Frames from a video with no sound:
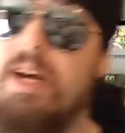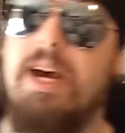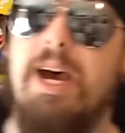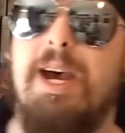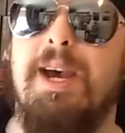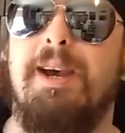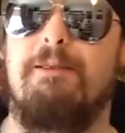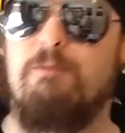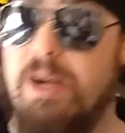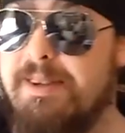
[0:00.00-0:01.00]

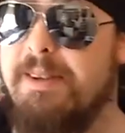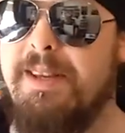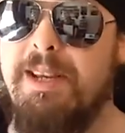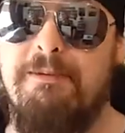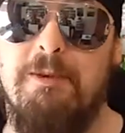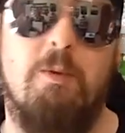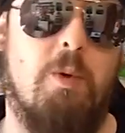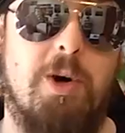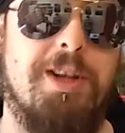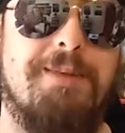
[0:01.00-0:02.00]
Resident Evil
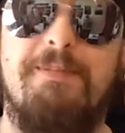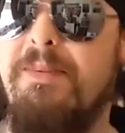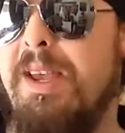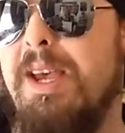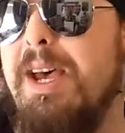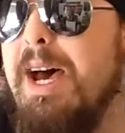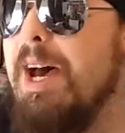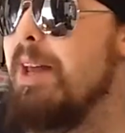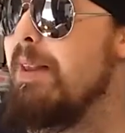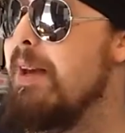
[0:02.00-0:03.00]
1,
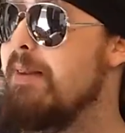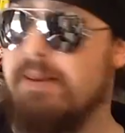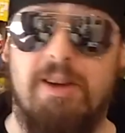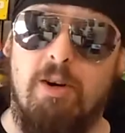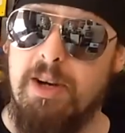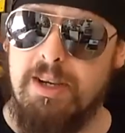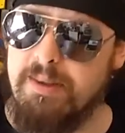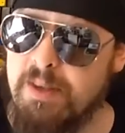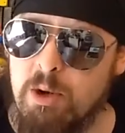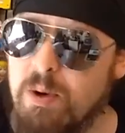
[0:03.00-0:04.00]
and the guy
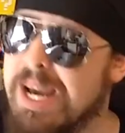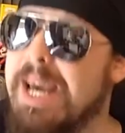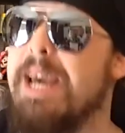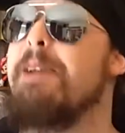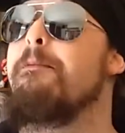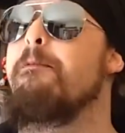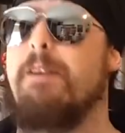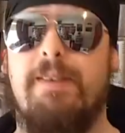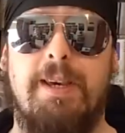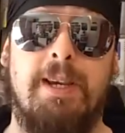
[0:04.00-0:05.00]
knew
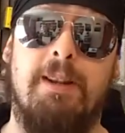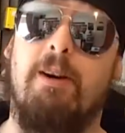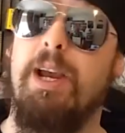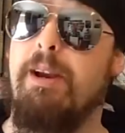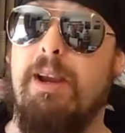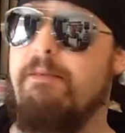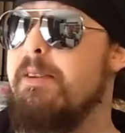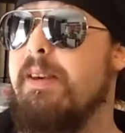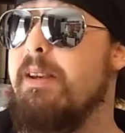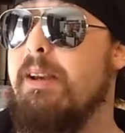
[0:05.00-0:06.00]
everything and
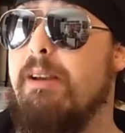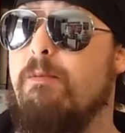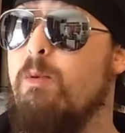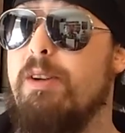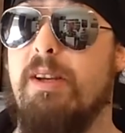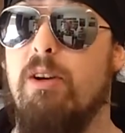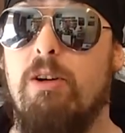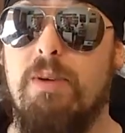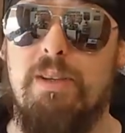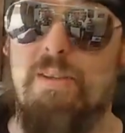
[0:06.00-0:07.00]
everything where to
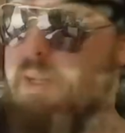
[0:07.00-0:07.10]
go. He'd